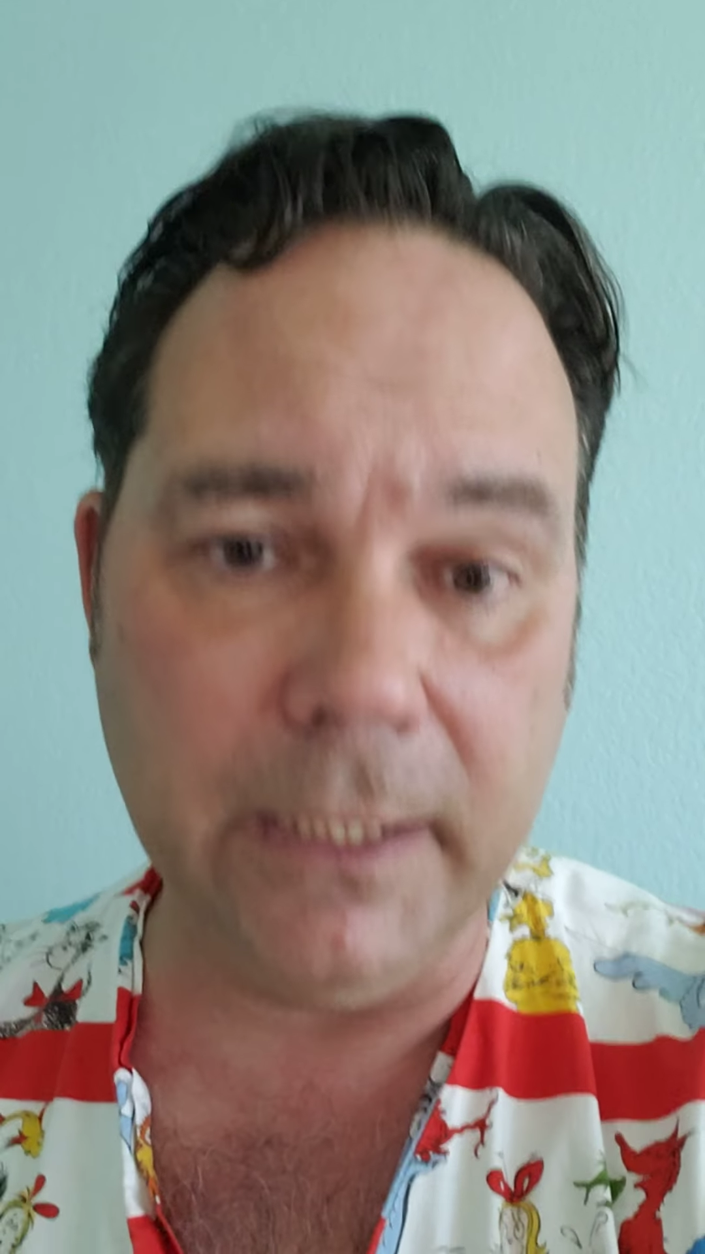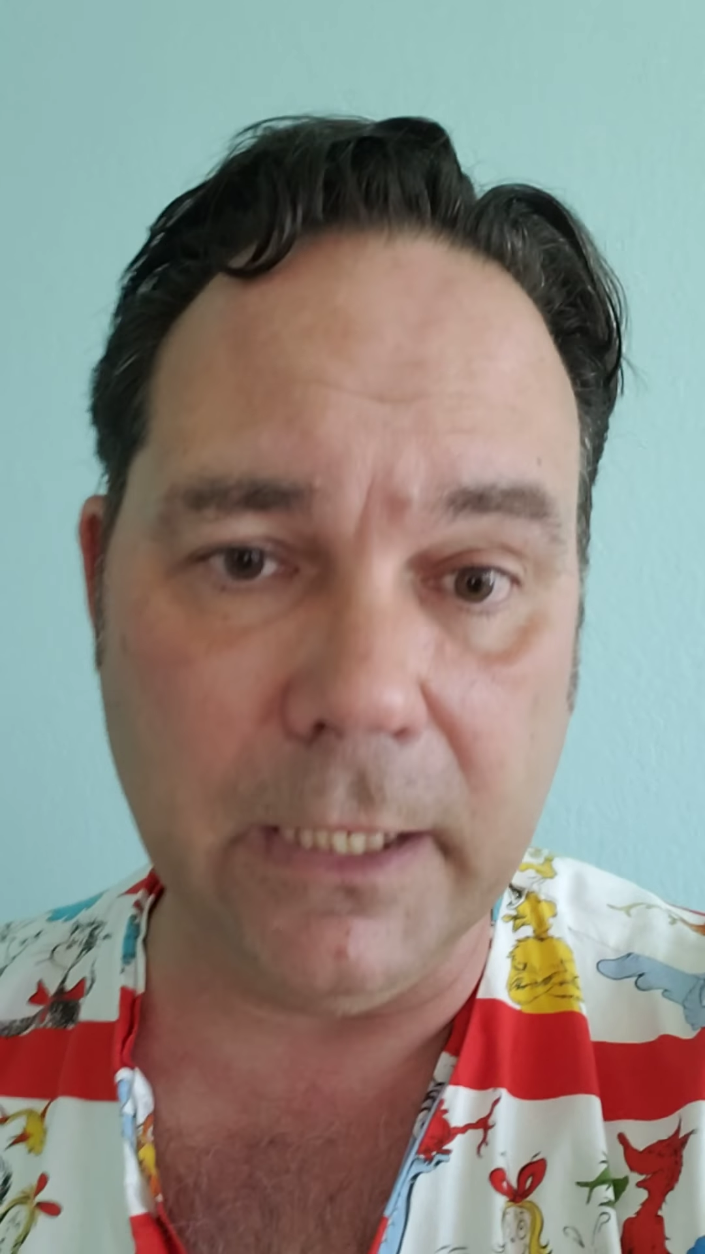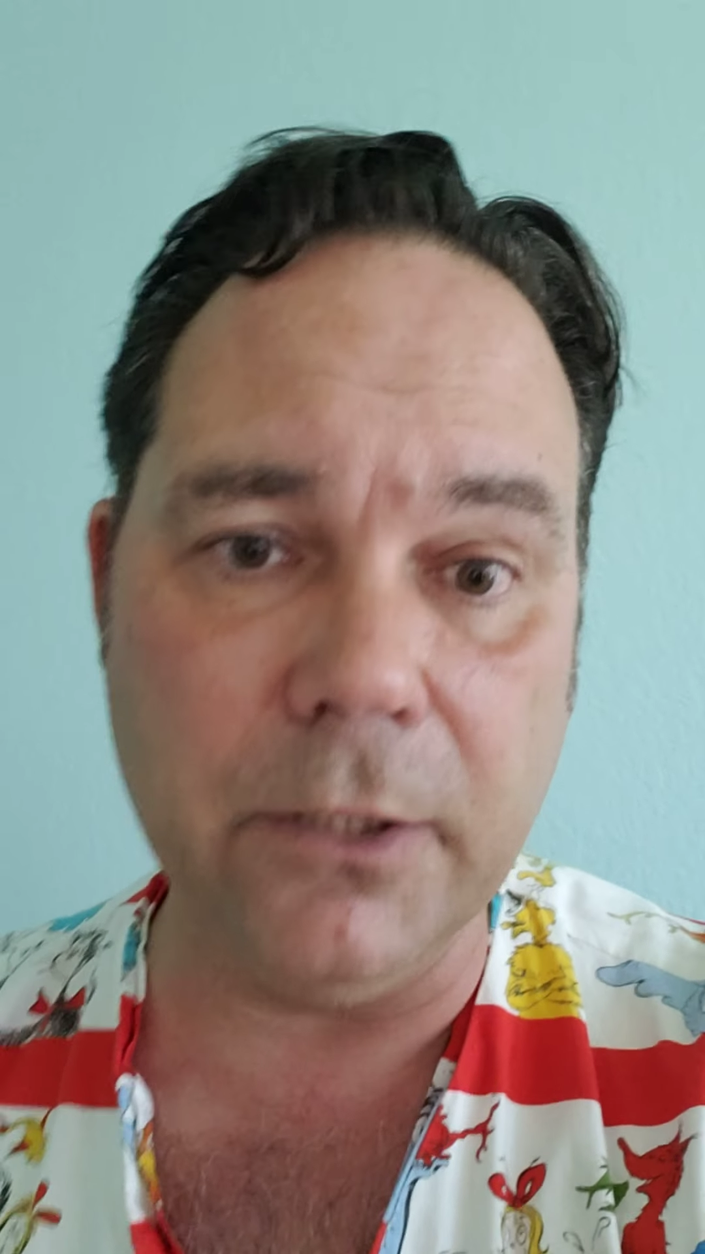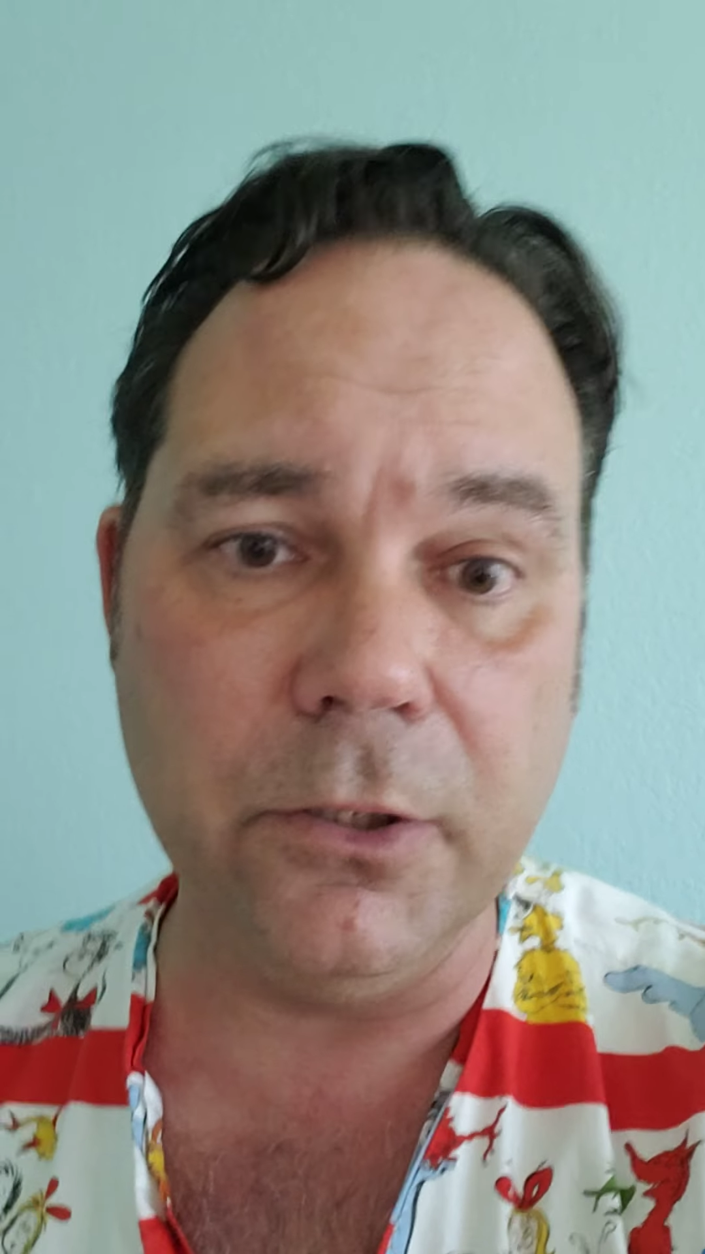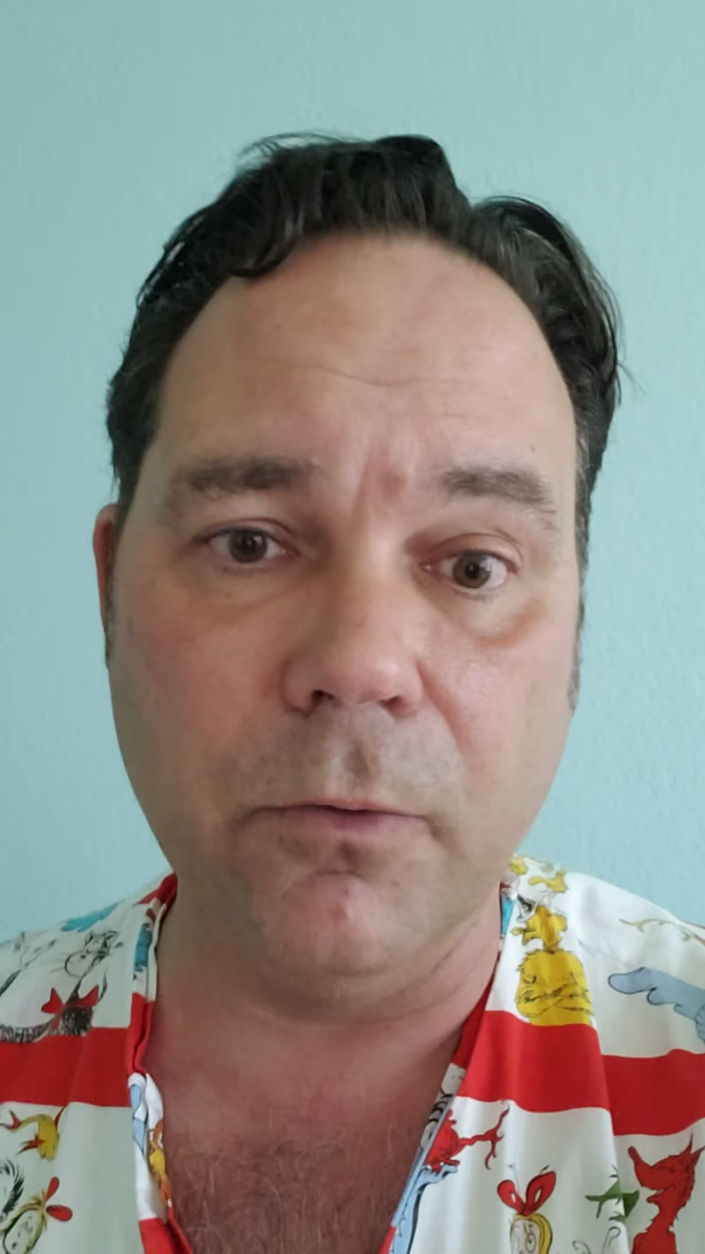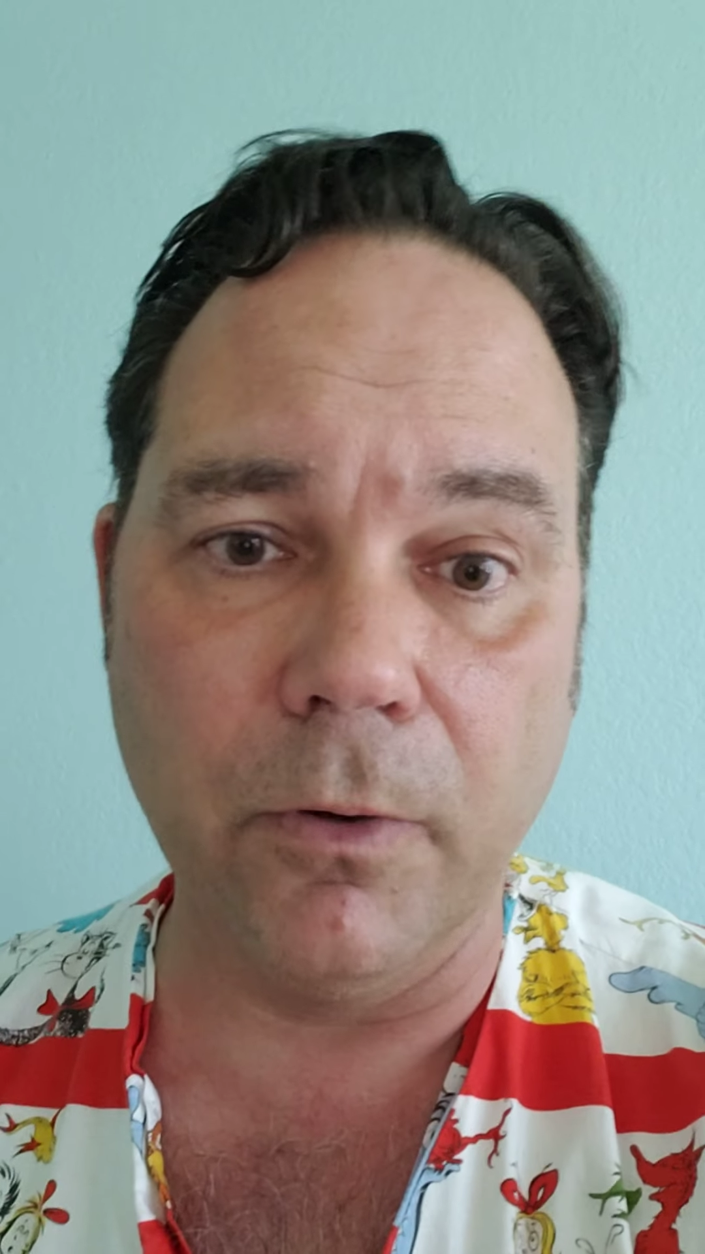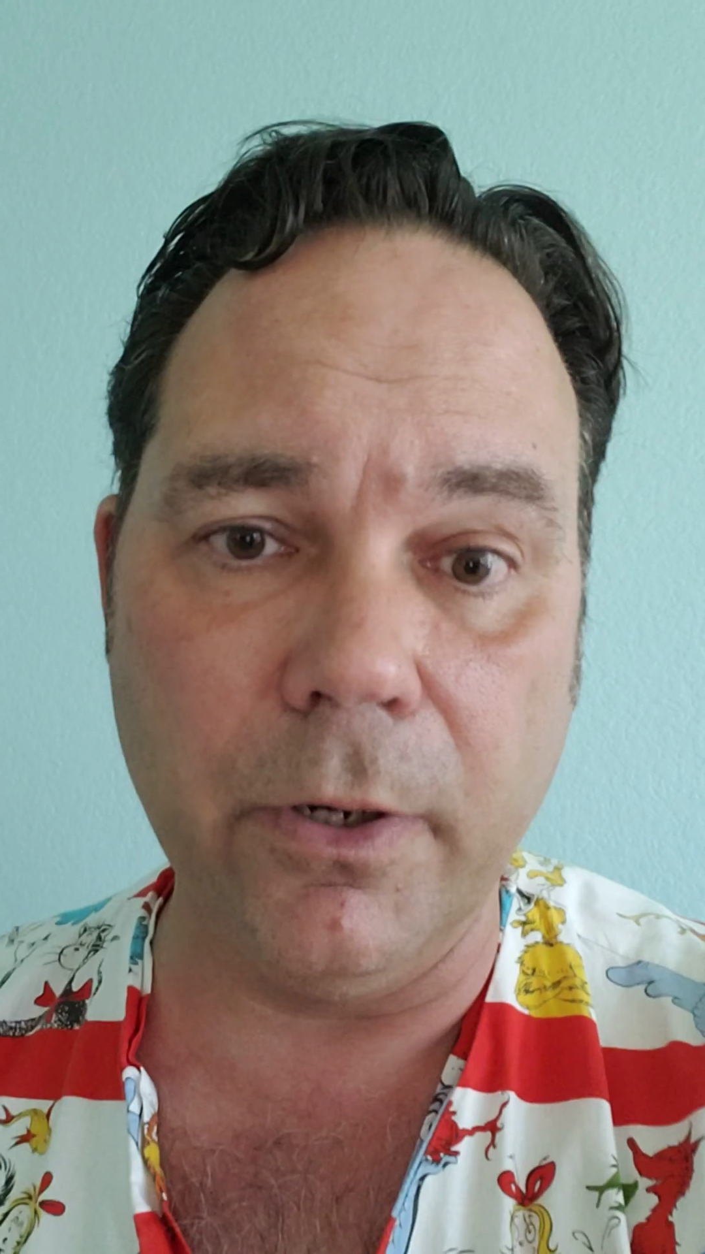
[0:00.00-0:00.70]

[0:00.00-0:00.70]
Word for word: in your